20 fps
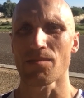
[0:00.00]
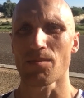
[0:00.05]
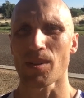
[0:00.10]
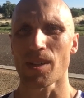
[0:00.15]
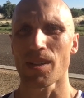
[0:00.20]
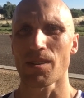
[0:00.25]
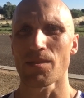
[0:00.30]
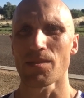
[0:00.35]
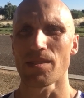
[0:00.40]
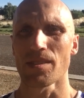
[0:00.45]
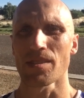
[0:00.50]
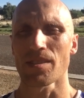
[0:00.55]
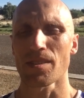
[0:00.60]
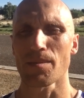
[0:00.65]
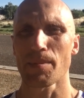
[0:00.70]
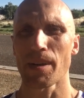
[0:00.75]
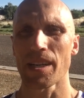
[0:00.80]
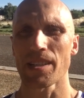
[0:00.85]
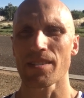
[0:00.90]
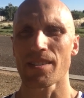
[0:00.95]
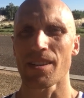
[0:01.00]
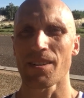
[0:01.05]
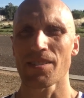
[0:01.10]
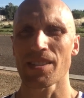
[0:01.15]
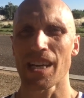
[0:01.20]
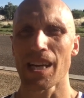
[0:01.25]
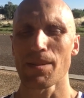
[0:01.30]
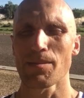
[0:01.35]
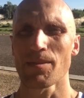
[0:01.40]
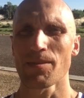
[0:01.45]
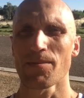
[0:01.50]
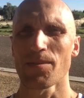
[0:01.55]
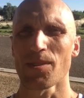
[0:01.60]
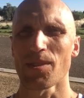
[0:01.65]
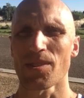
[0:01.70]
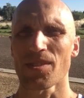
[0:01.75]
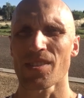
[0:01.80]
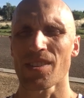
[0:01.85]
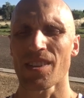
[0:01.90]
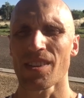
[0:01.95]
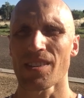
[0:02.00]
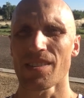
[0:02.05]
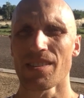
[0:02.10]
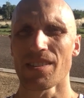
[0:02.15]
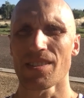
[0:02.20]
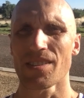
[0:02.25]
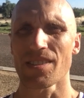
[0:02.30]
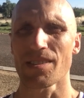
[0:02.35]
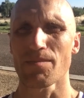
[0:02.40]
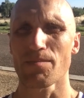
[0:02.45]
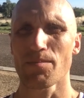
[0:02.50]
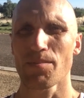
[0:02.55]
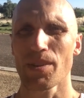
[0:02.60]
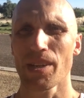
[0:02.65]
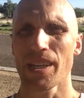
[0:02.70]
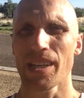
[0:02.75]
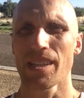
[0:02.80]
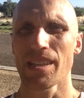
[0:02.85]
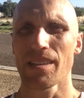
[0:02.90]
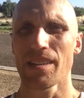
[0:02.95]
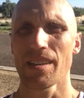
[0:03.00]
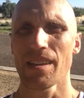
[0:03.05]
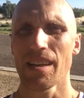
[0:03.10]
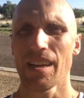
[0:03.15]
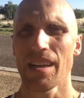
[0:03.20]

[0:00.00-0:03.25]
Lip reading: the pace that I was aiming for, so it's pretty